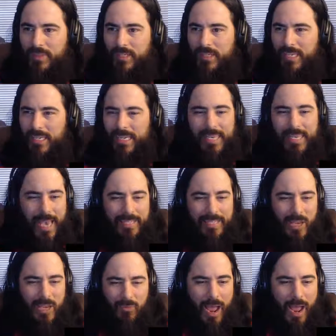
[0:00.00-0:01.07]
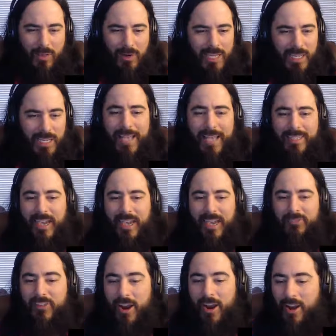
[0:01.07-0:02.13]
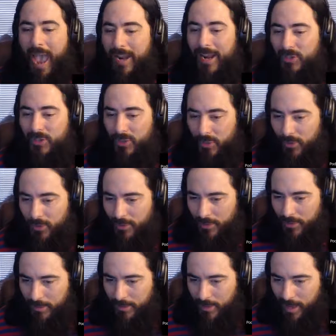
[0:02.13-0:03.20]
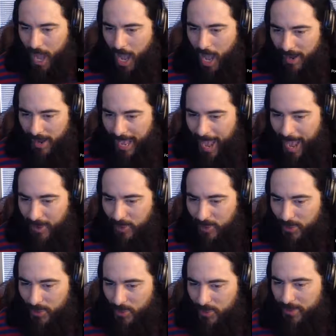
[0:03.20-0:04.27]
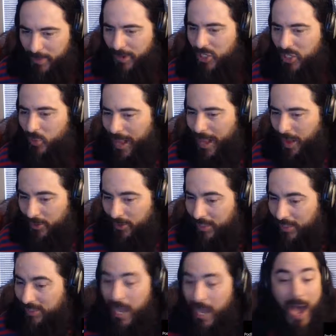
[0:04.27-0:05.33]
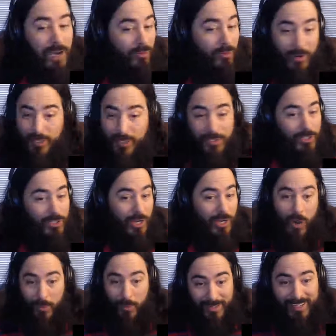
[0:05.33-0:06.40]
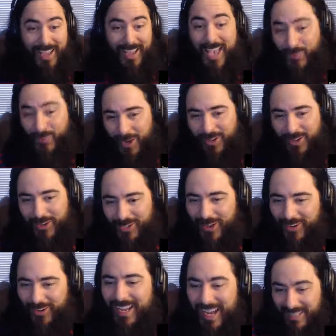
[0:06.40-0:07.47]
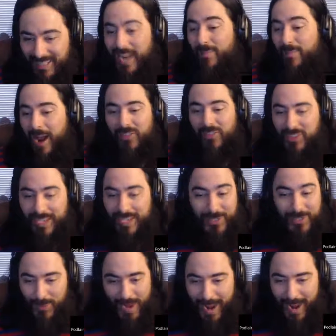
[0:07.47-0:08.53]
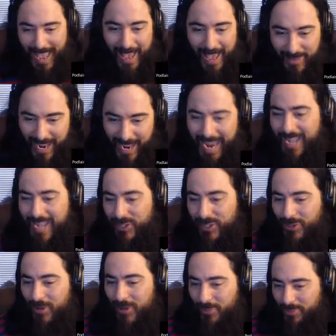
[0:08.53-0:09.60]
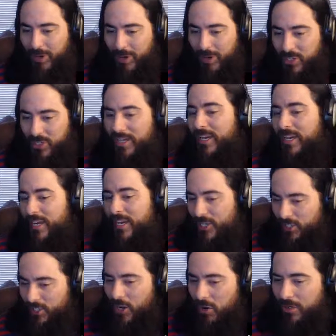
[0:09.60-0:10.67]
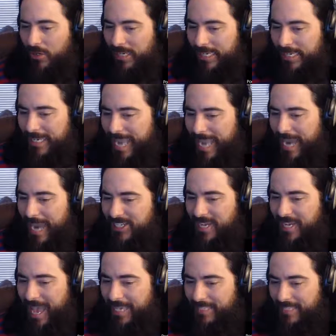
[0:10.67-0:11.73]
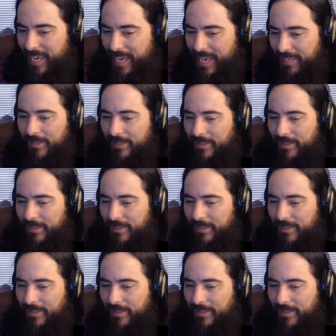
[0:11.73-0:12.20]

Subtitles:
he has a rather laissez-faire attitude about how you do spirituality. A lot of Christians don't, as we all, a lot of monotheists do not have a hands-off approach. So he actually has a